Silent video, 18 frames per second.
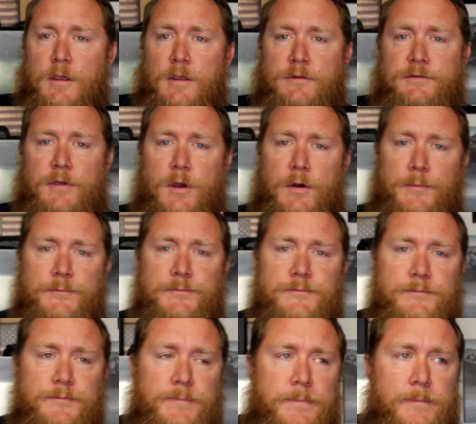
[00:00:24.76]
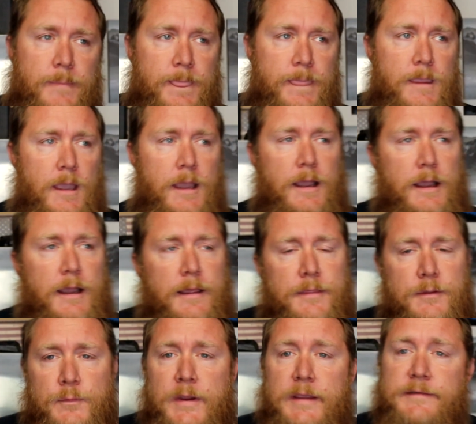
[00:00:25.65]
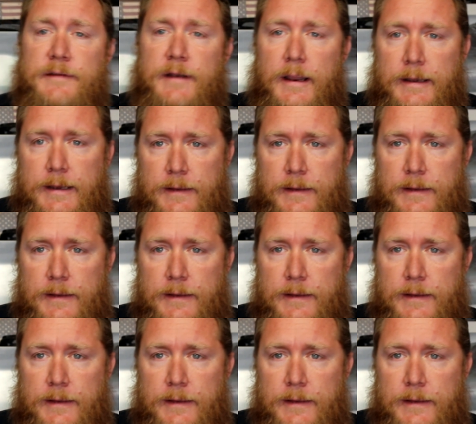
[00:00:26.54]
So, the reason I